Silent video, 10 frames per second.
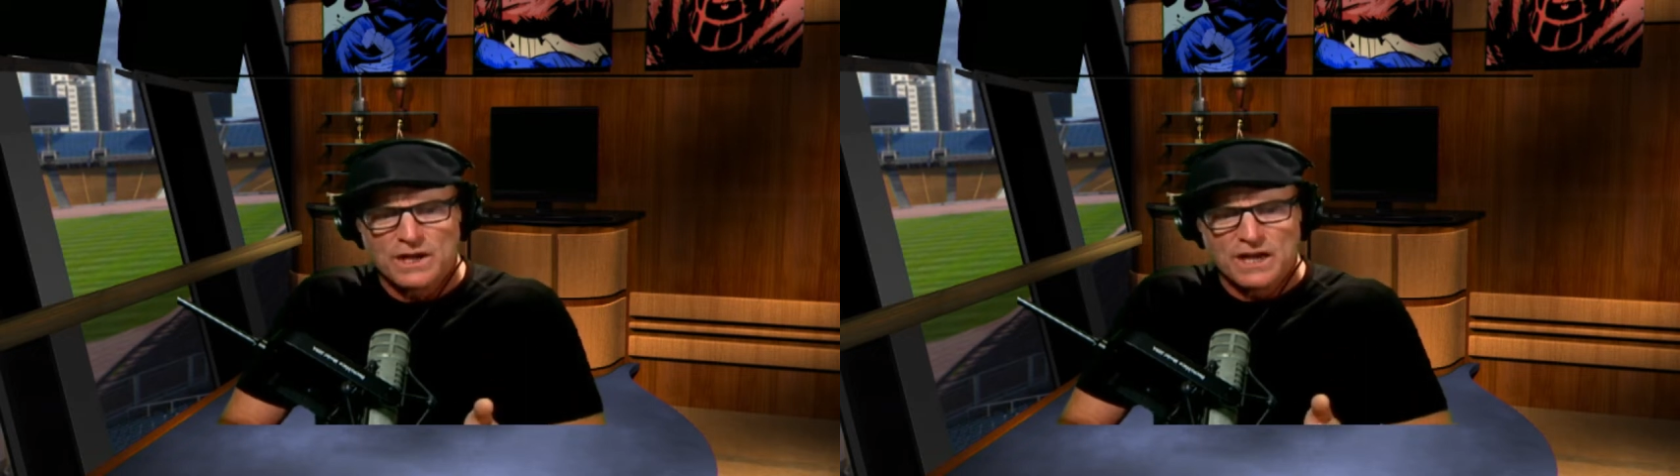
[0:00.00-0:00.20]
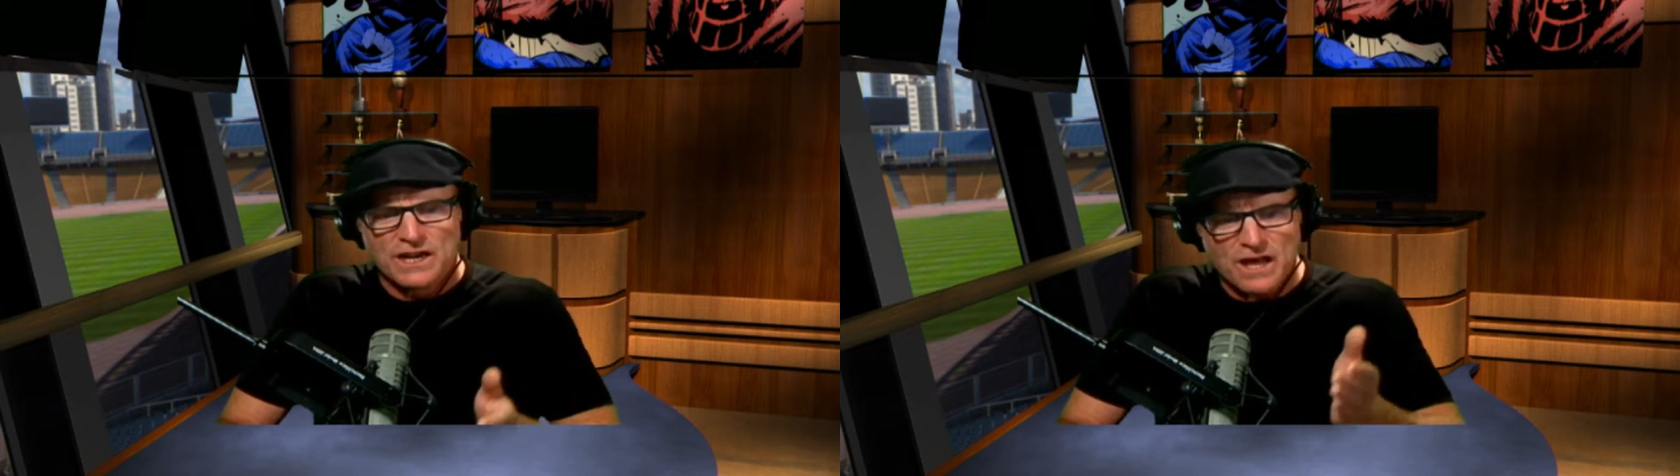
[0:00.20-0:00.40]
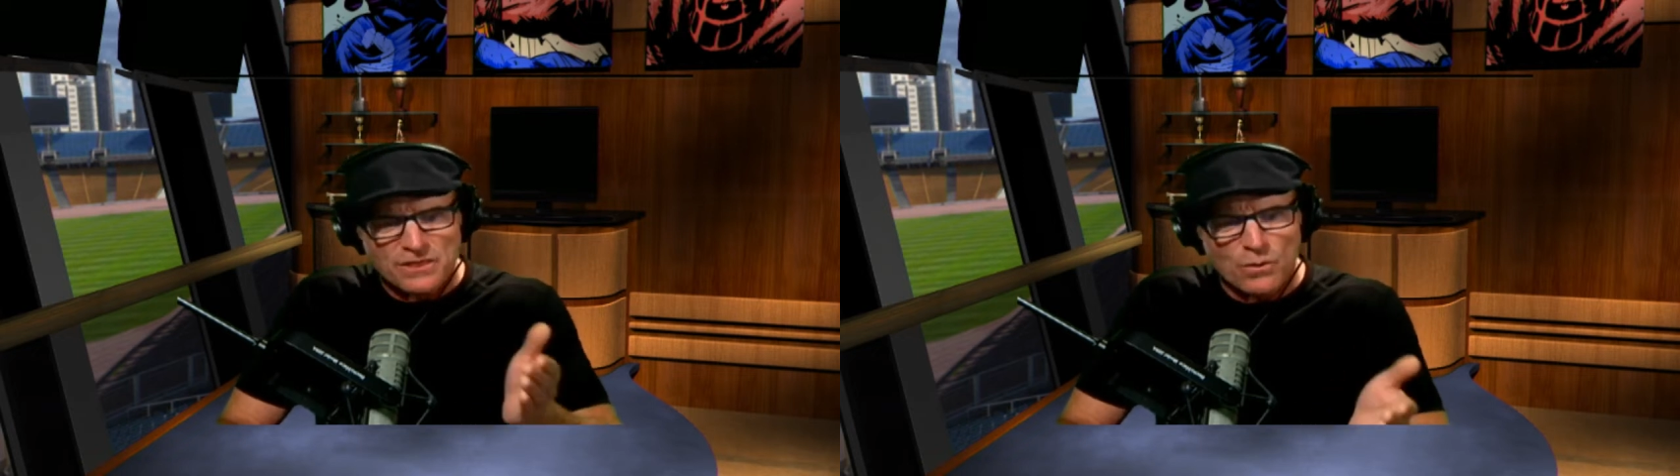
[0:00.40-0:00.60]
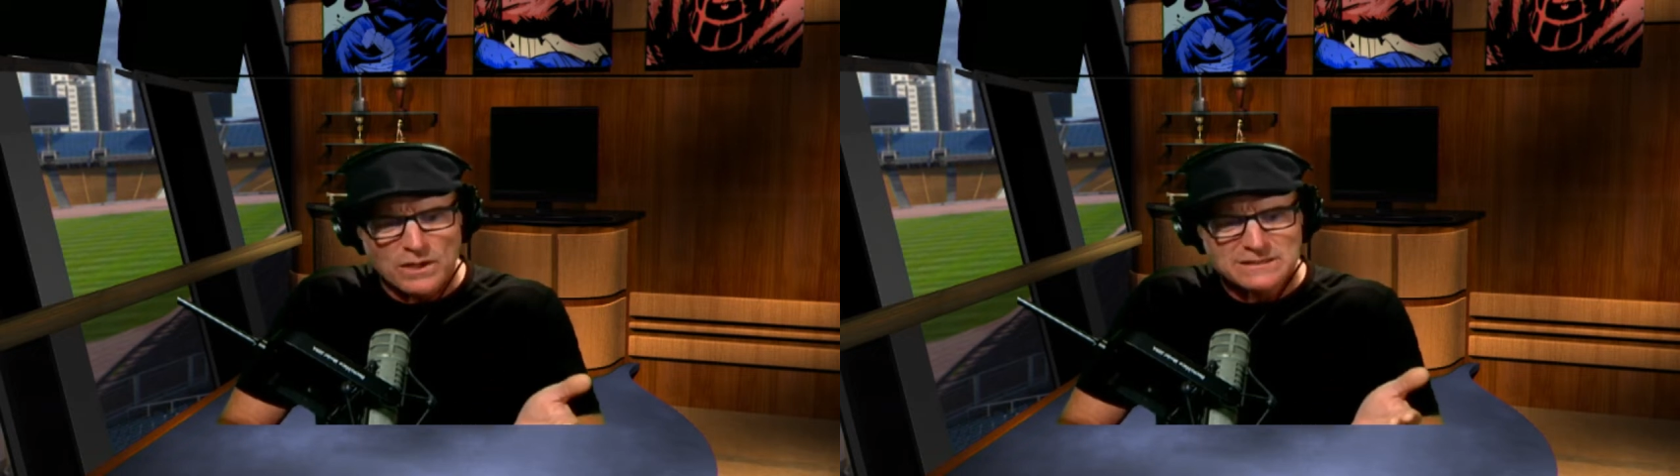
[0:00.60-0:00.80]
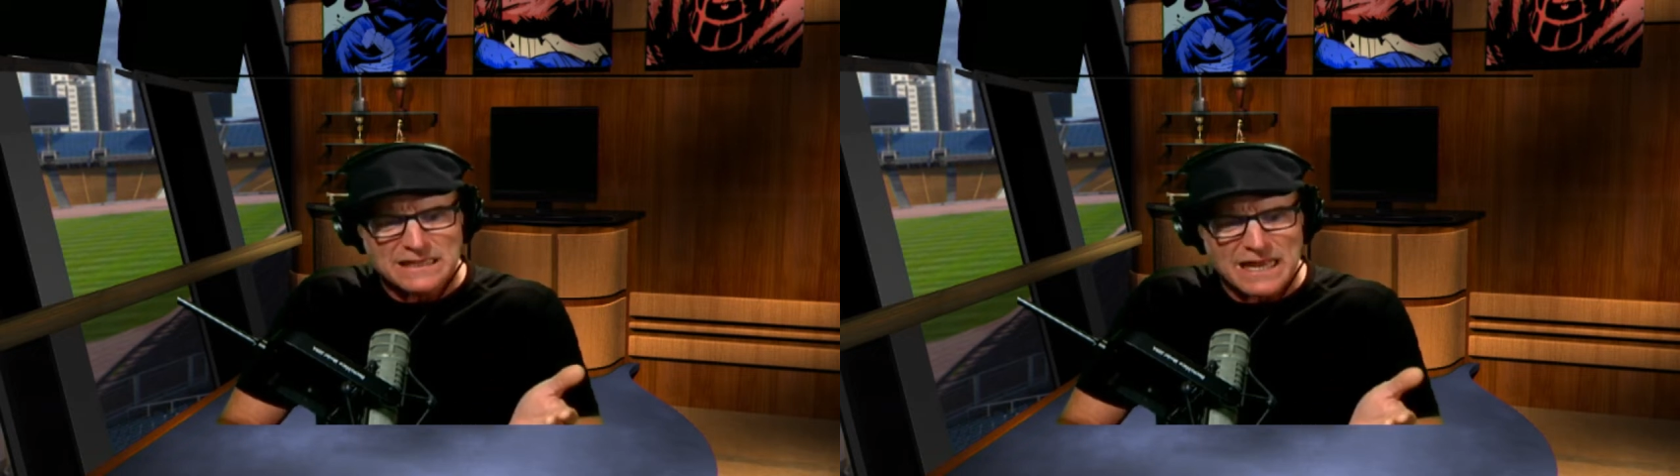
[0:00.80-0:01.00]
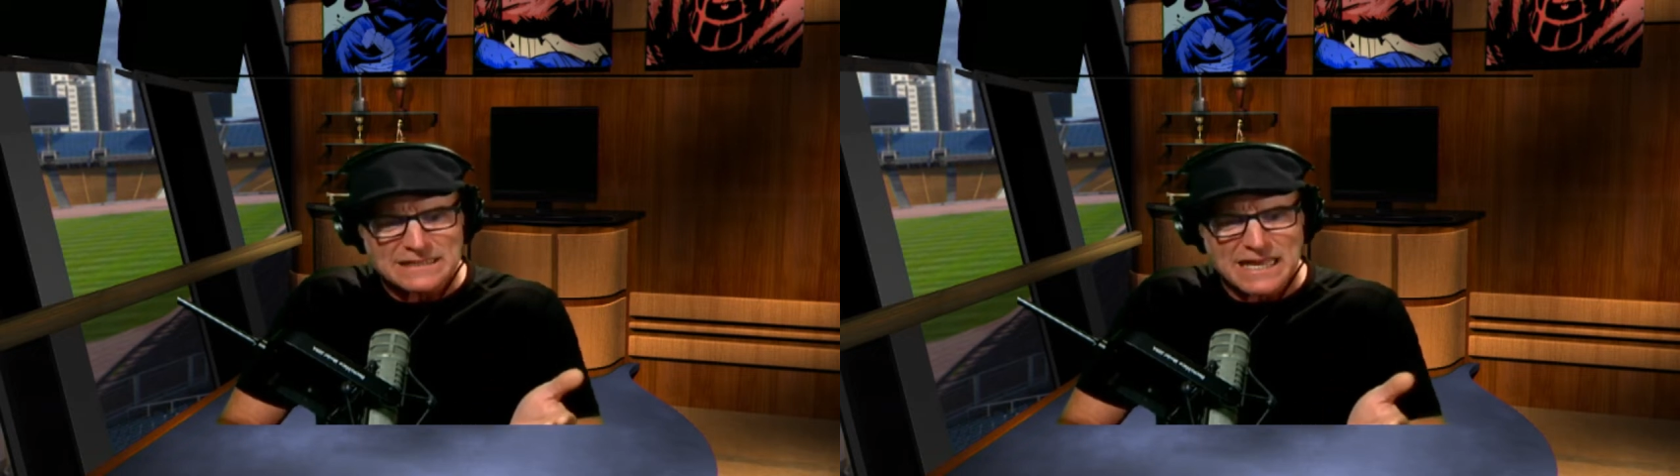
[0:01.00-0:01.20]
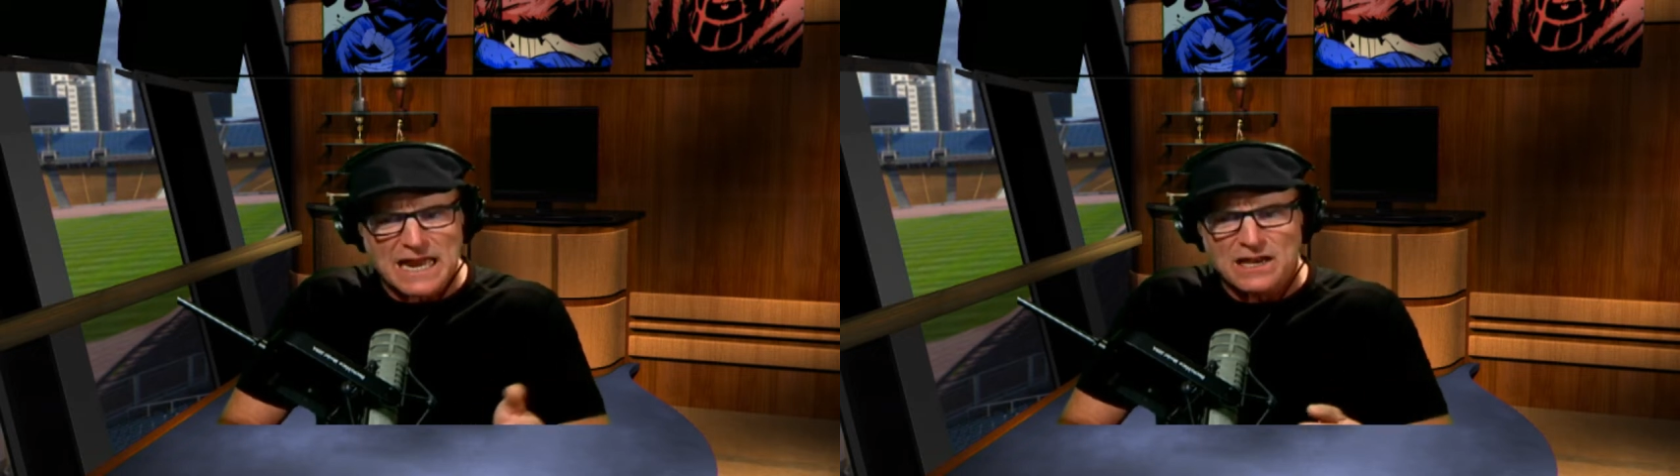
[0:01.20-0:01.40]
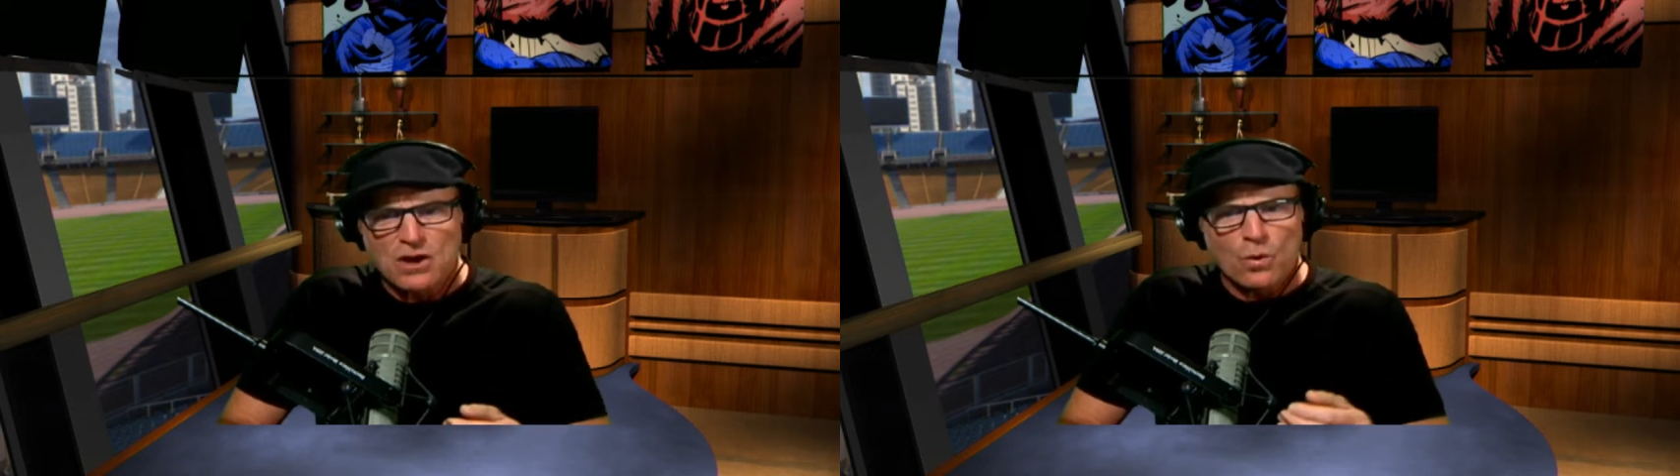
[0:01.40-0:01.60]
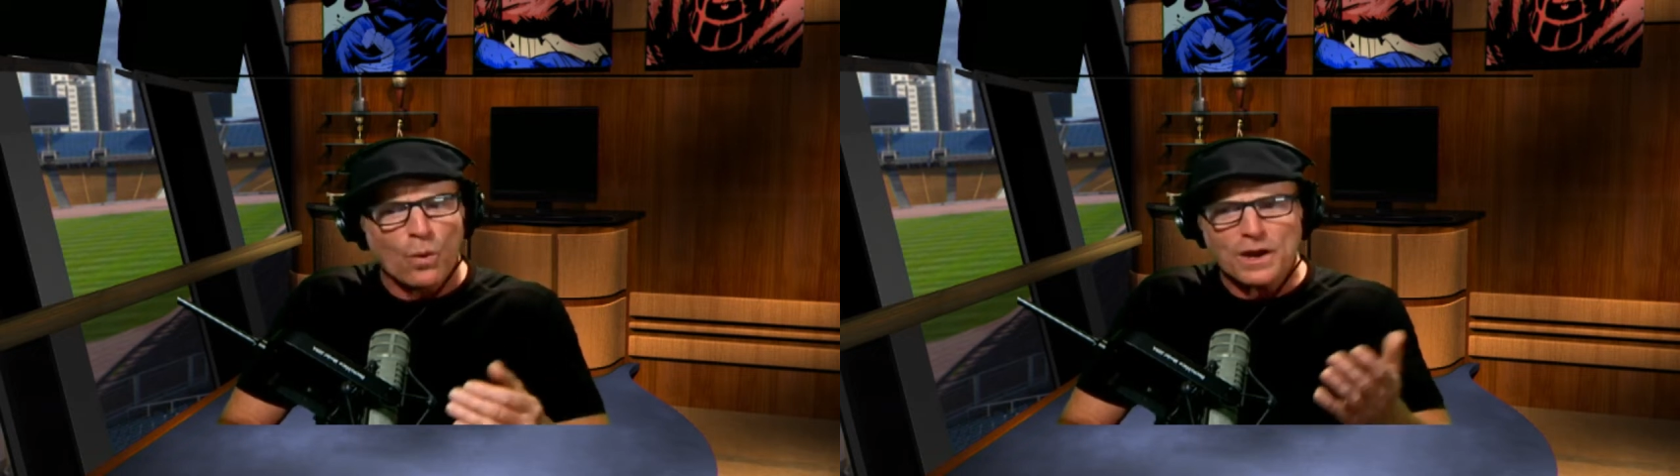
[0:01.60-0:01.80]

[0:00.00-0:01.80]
and other ones like that. What